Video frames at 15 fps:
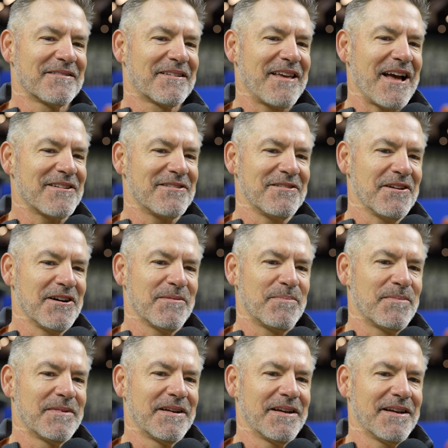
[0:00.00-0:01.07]
catching up
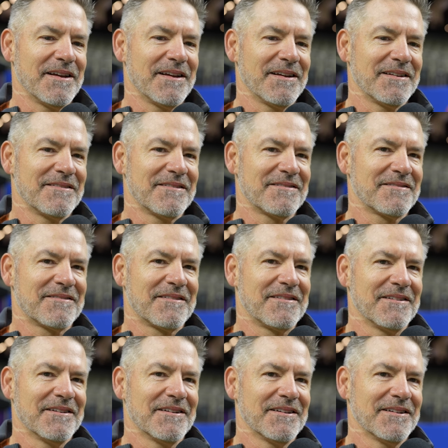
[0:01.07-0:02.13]
and just
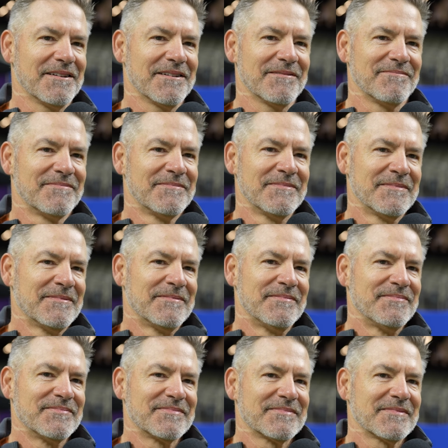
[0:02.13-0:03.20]
uh,
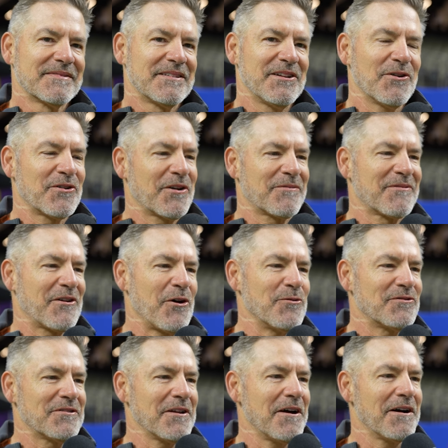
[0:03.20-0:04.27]
you know,
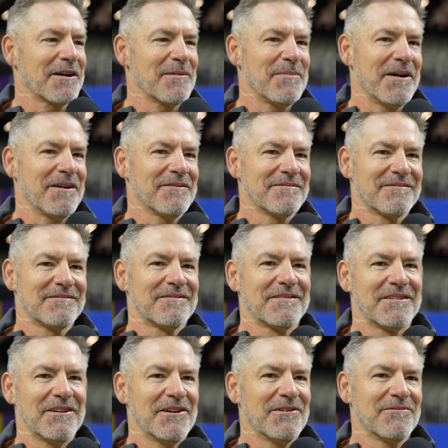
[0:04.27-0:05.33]
coach talk about
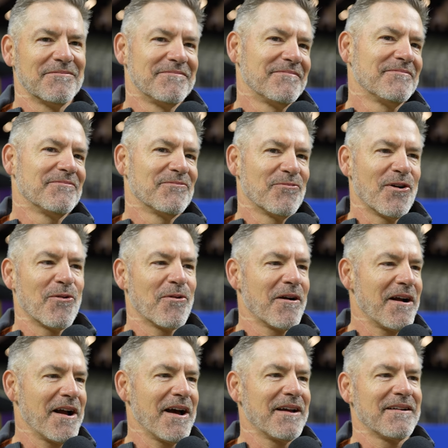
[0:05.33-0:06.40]
you know where
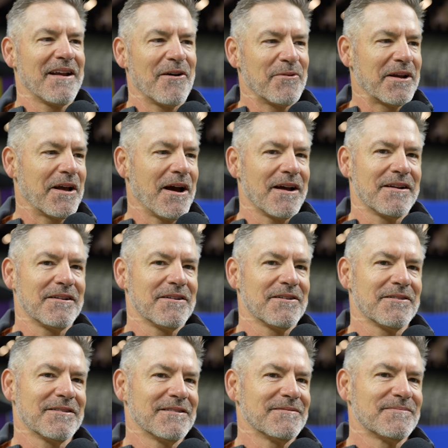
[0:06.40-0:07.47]
we're at and how we got
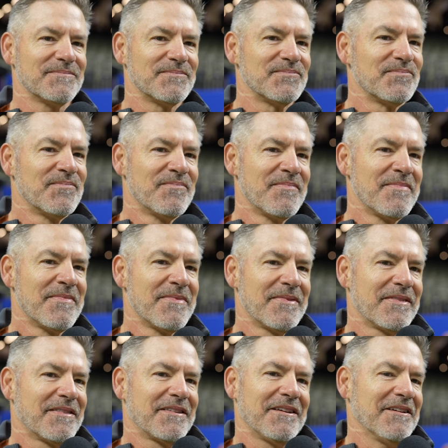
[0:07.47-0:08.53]
here, and
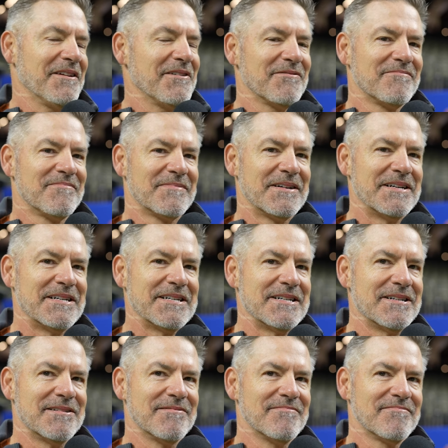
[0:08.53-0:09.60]
you know,
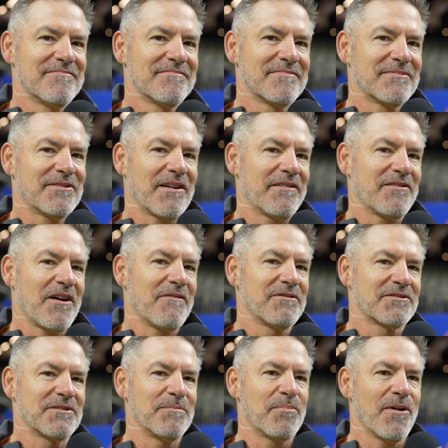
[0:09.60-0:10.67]
um, he's
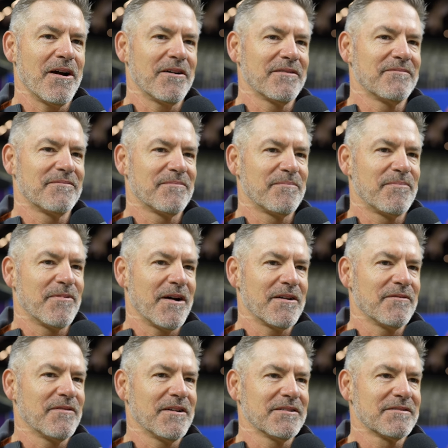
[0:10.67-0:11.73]
obviously proud of proud
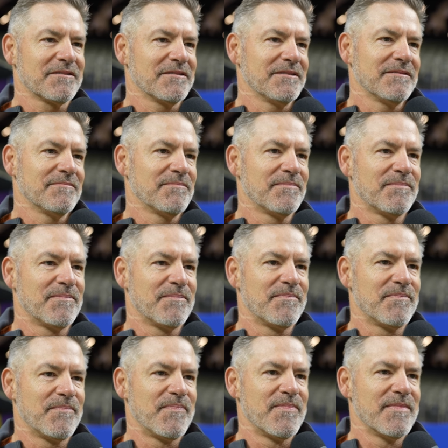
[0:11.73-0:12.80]
of us and
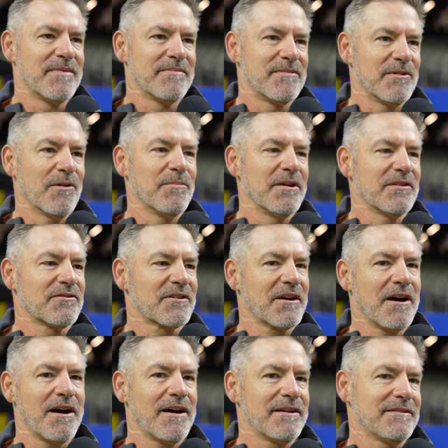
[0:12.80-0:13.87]
you know me and
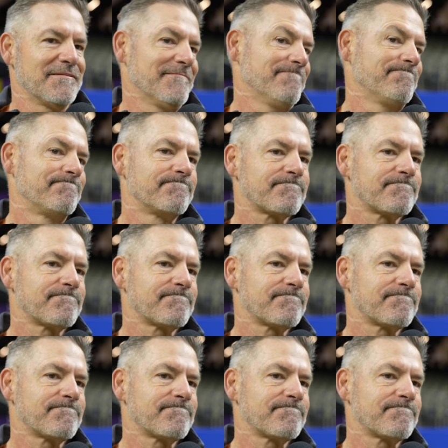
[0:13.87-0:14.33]
Scott and